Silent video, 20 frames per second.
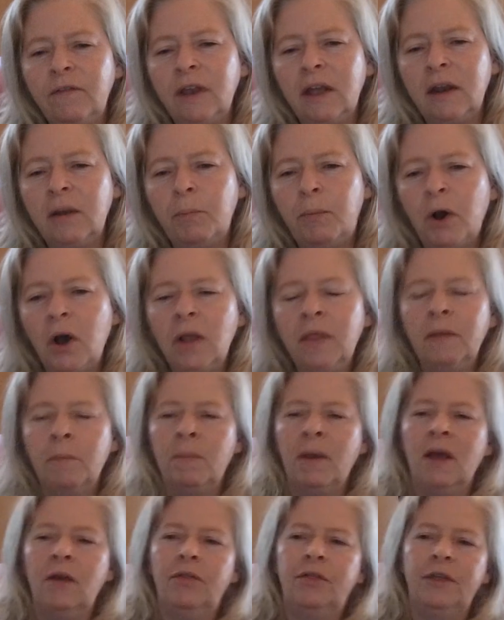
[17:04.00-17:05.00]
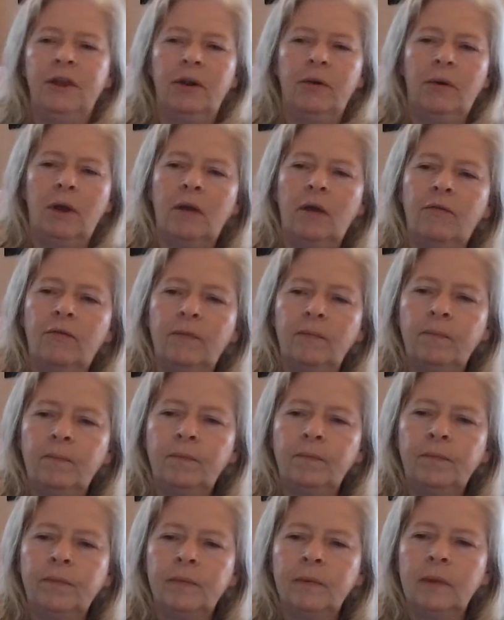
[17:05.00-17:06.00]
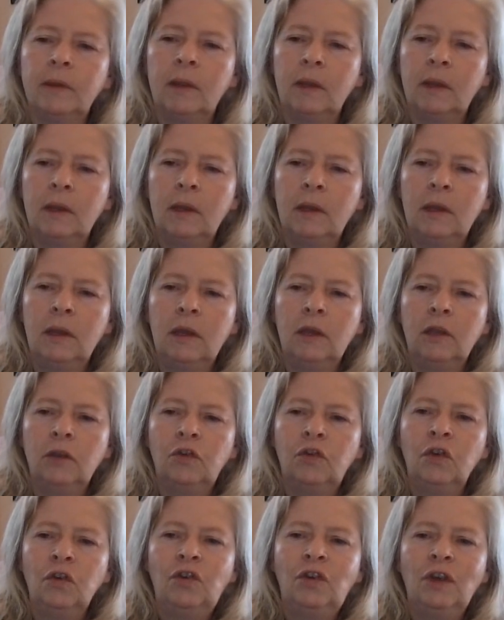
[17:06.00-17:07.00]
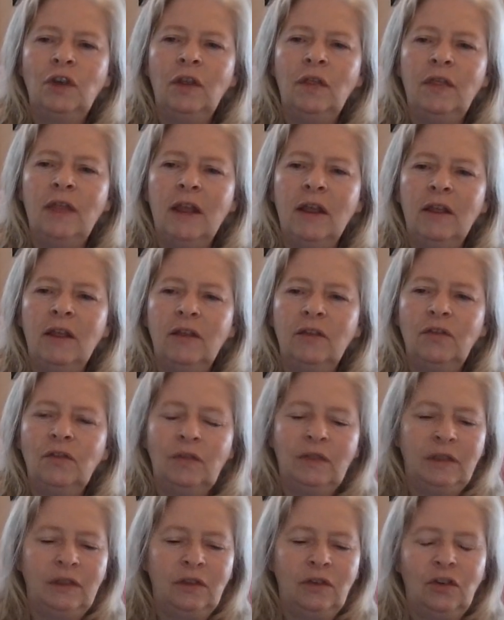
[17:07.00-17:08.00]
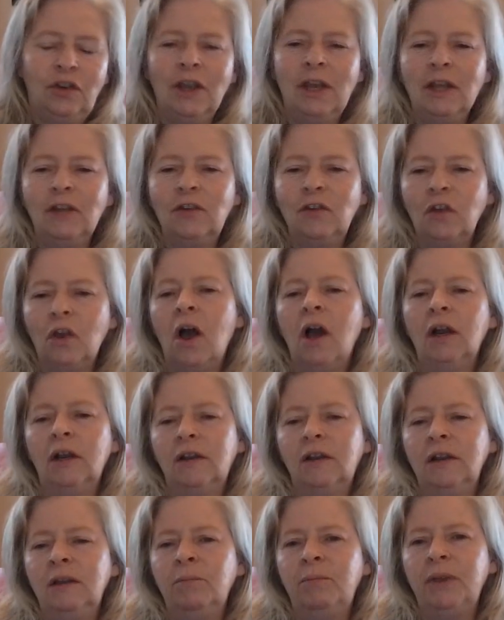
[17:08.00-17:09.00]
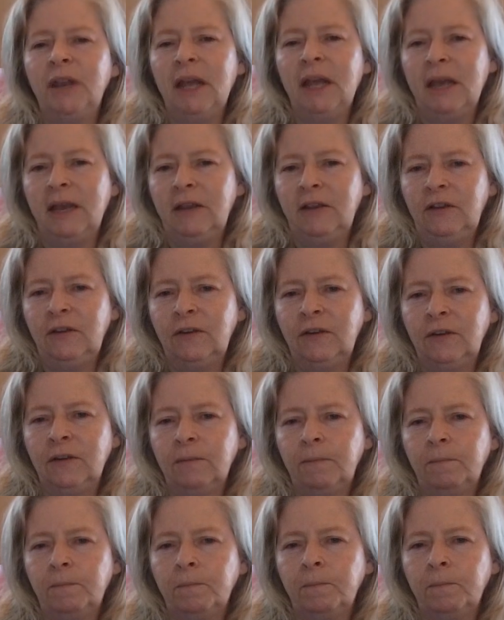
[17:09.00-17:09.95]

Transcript: of lead upon the mouth thereof. So she they she gets locked in place.